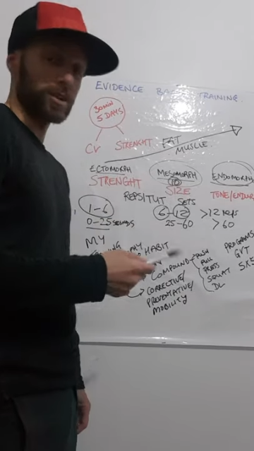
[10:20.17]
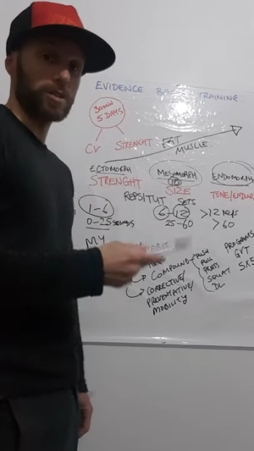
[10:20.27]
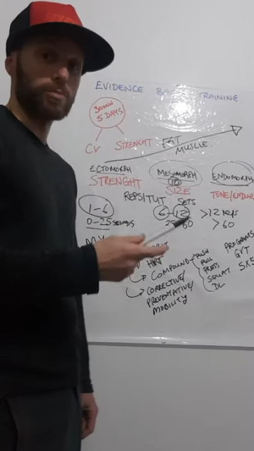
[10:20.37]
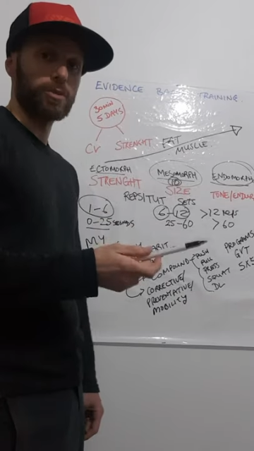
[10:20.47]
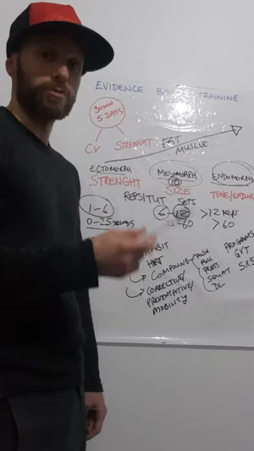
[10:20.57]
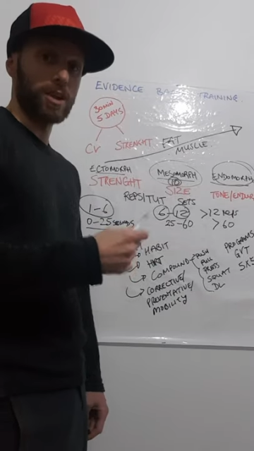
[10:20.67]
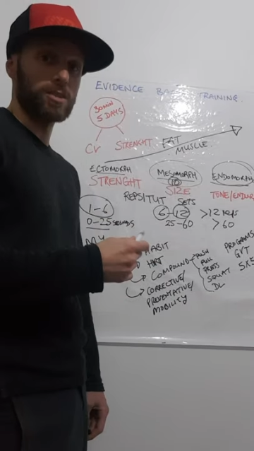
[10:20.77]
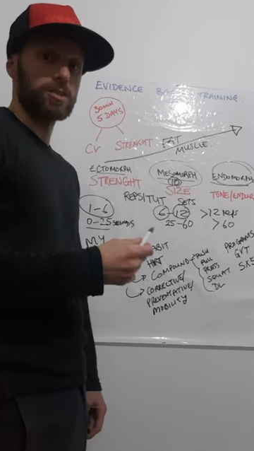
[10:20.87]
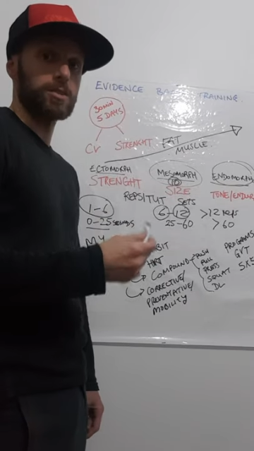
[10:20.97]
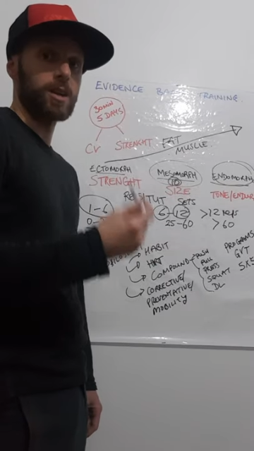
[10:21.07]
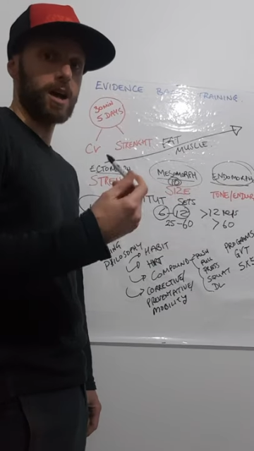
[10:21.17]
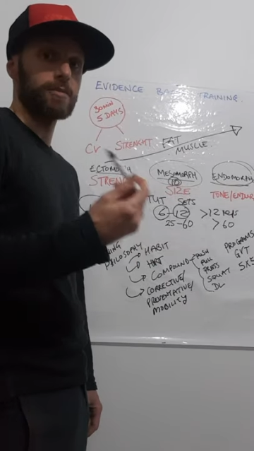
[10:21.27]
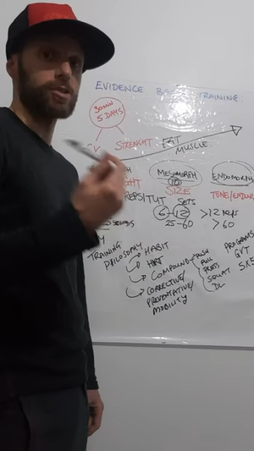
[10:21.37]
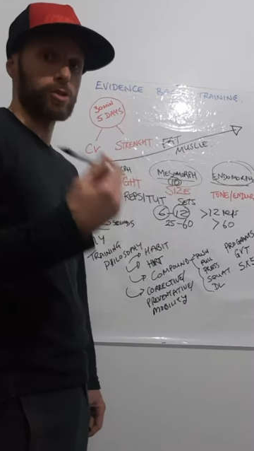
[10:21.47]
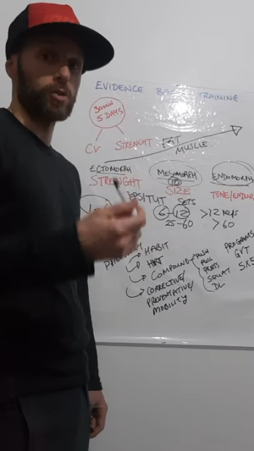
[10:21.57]
I can prevent
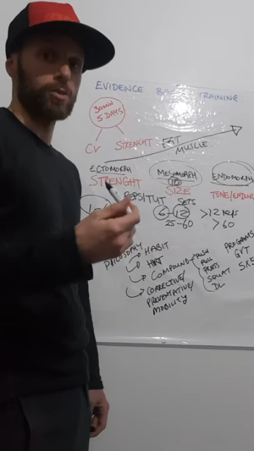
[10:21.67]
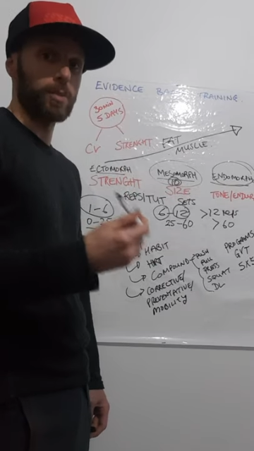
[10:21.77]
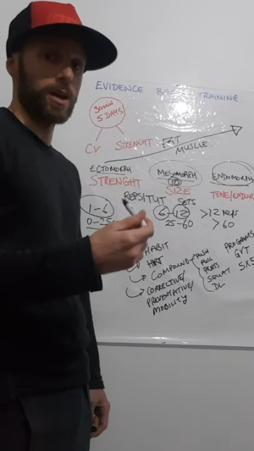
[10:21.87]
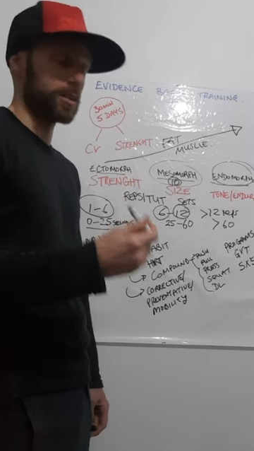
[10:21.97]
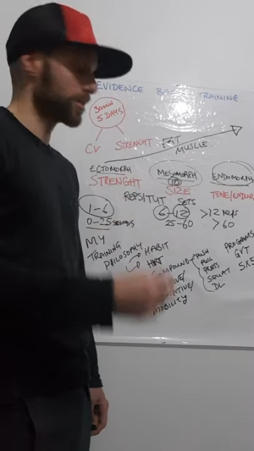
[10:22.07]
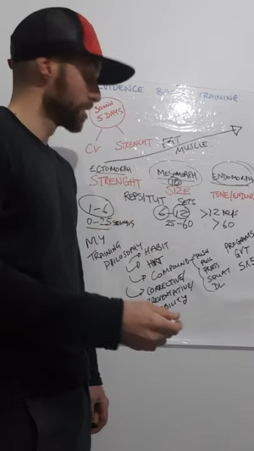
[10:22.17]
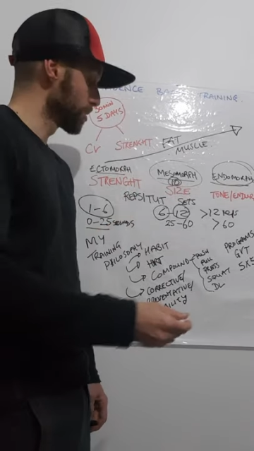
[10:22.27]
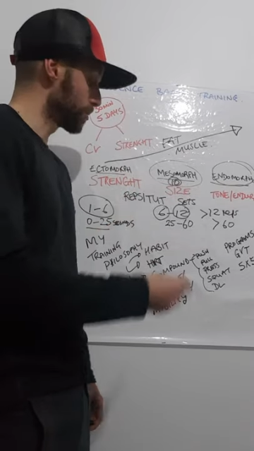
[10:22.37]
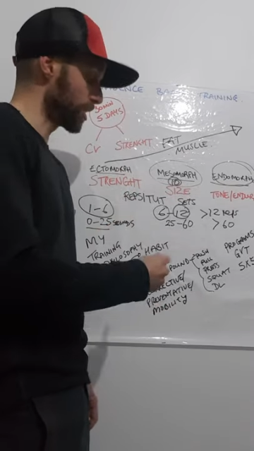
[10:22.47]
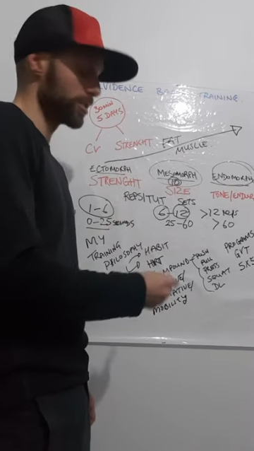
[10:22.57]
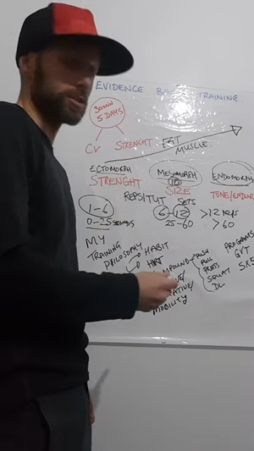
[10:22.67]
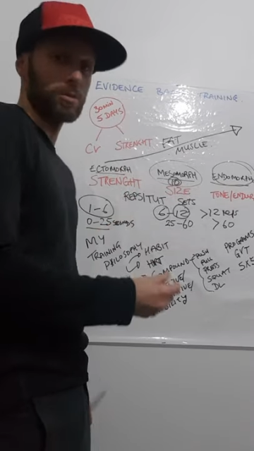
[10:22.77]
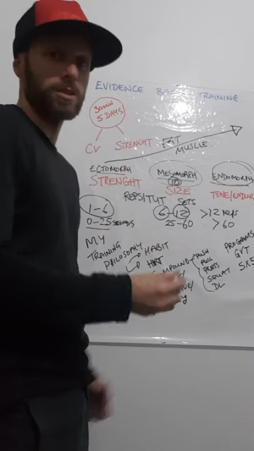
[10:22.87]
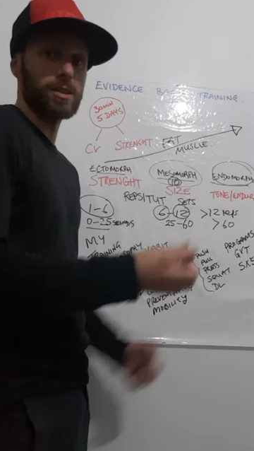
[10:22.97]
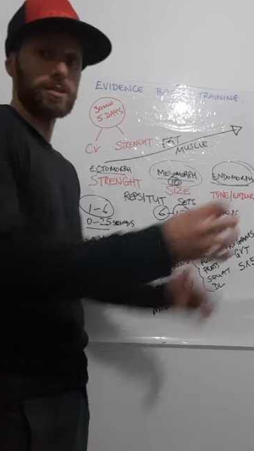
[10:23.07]
having shoulder pain by
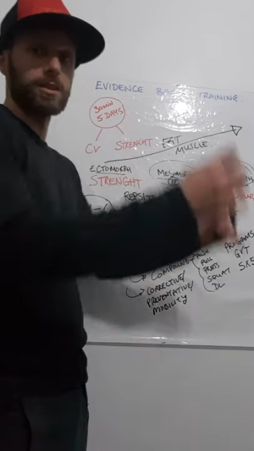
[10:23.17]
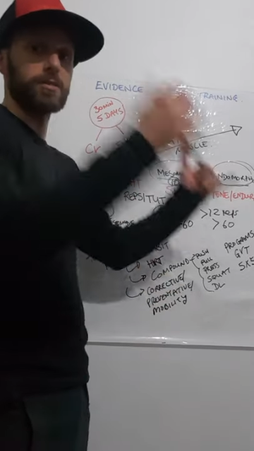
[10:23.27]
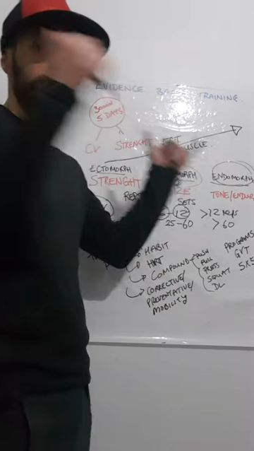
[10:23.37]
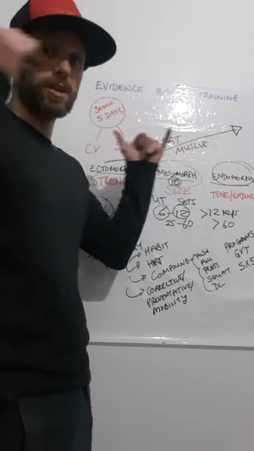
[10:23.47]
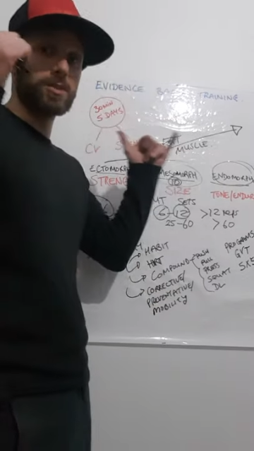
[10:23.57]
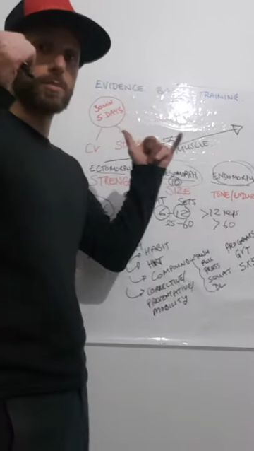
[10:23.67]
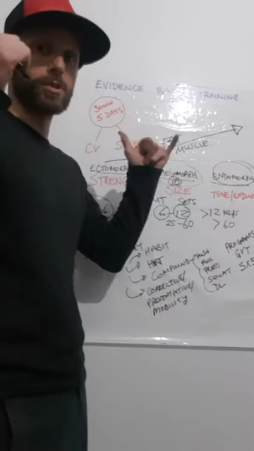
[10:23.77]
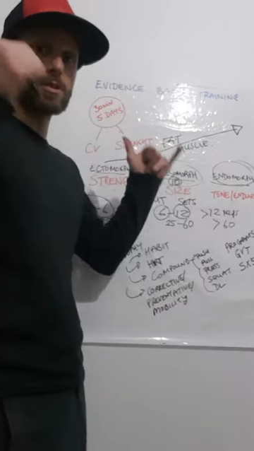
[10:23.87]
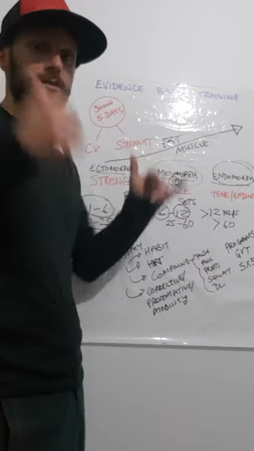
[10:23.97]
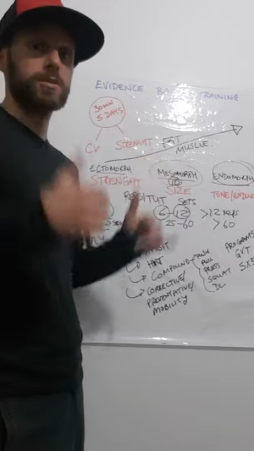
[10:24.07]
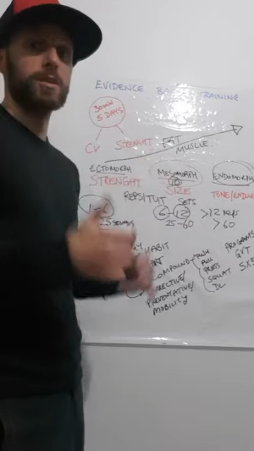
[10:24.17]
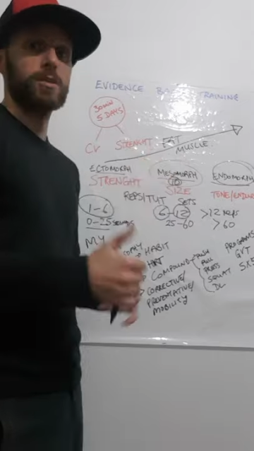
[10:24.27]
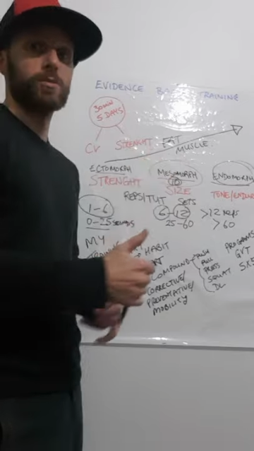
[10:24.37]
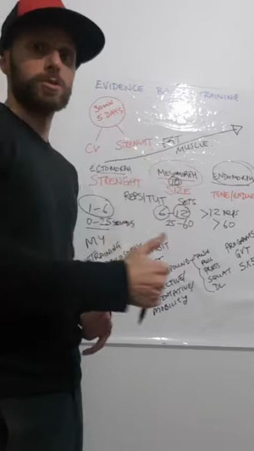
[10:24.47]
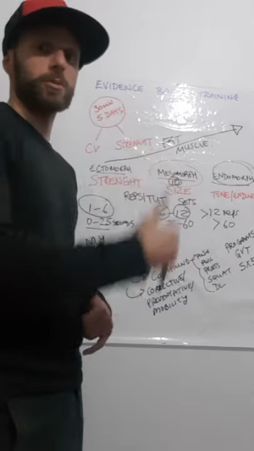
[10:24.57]
doing things like face pulls,
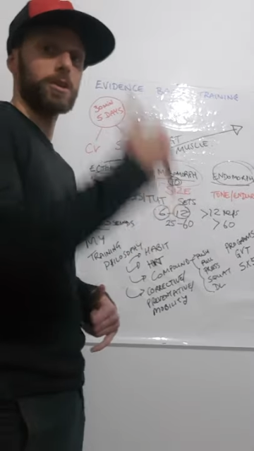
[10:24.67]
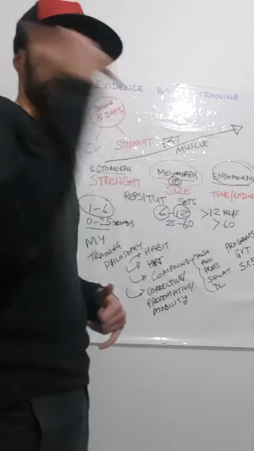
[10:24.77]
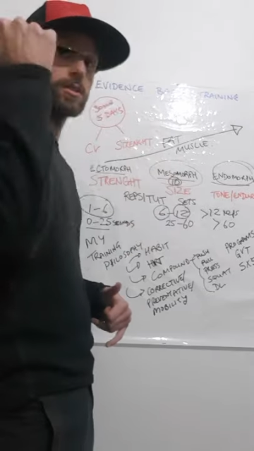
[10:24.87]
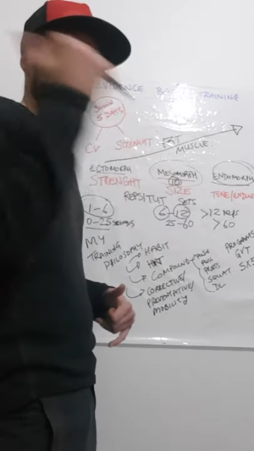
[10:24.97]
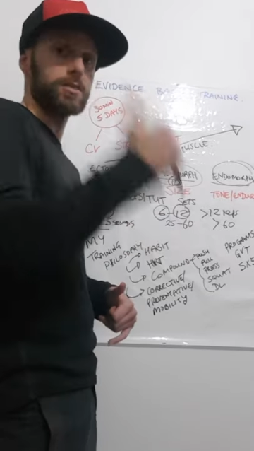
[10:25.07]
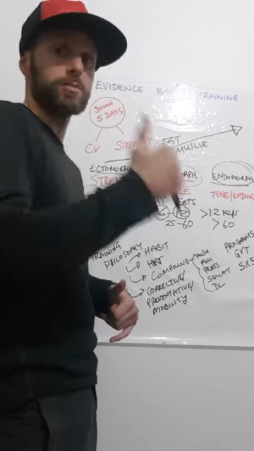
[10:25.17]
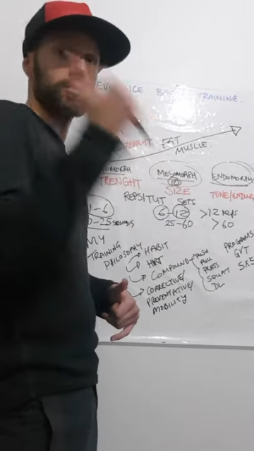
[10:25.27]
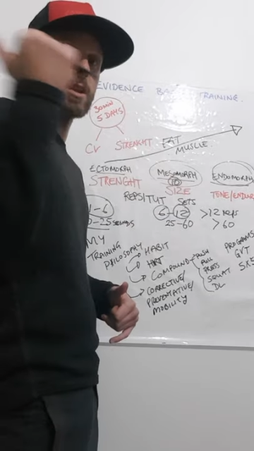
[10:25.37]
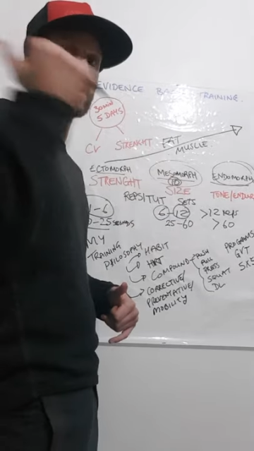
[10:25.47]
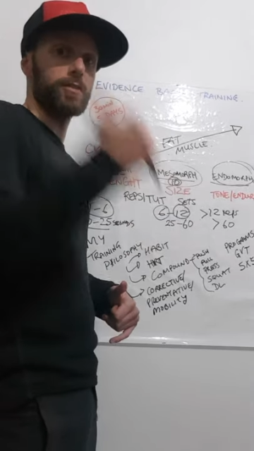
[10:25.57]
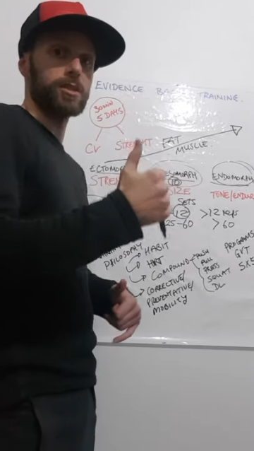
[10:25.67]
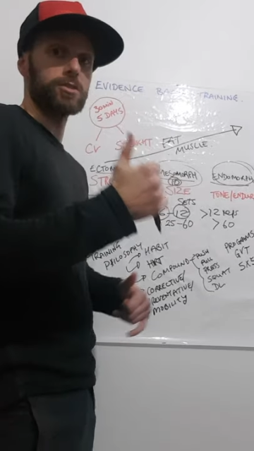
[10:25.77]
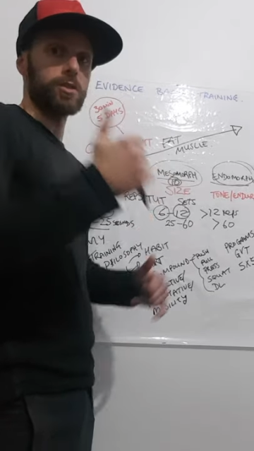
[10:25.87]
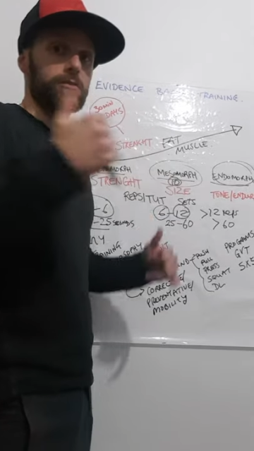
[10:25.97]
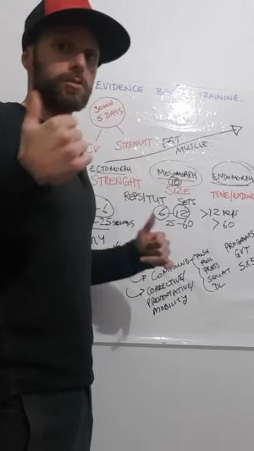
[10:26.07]
which works on a lot of
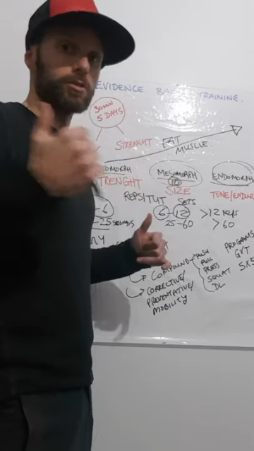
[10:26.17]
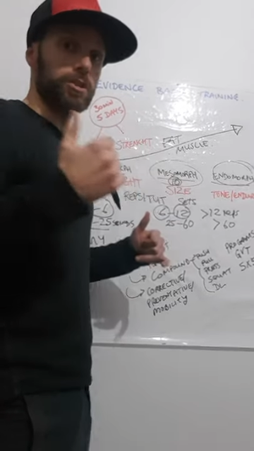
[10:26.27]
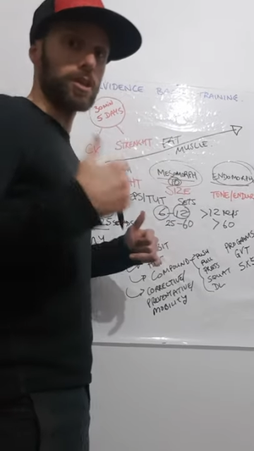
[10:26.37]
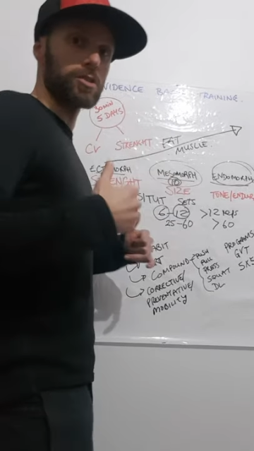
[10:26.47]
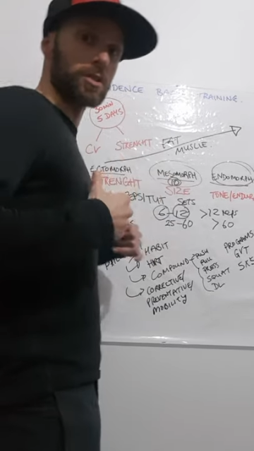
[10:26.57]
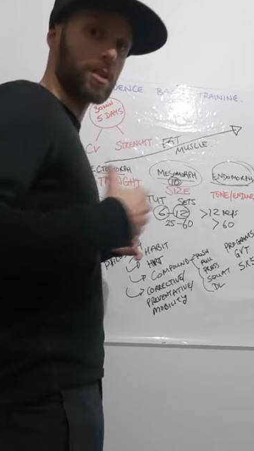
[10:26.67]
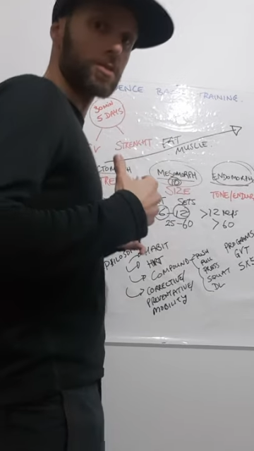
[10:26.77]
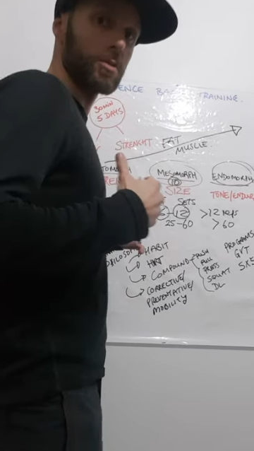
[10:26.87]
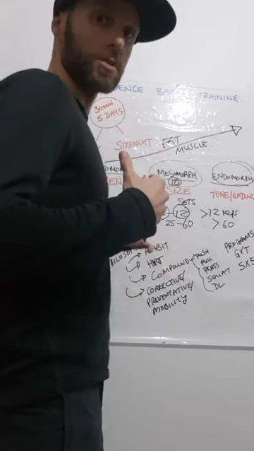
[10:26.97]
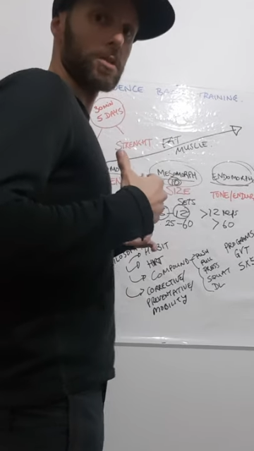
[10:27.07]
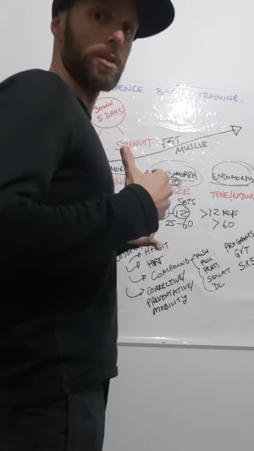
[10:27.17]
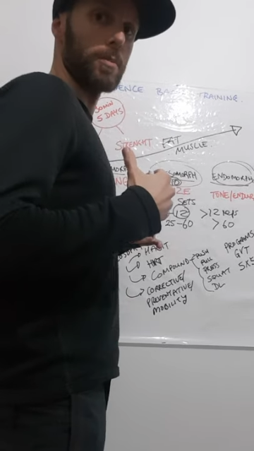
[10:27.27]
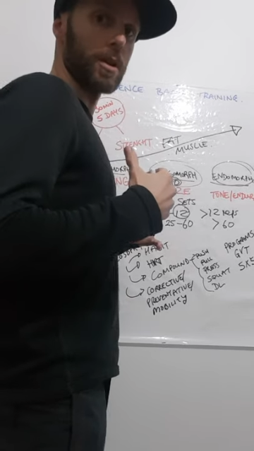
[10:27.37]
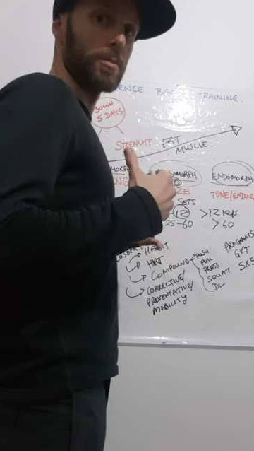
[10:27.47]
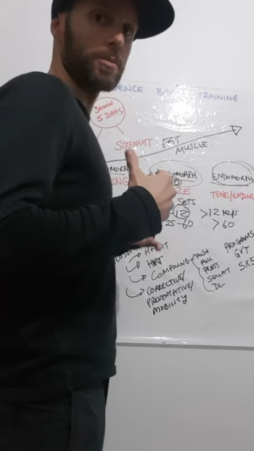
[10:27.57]
external rotation, gets you into a better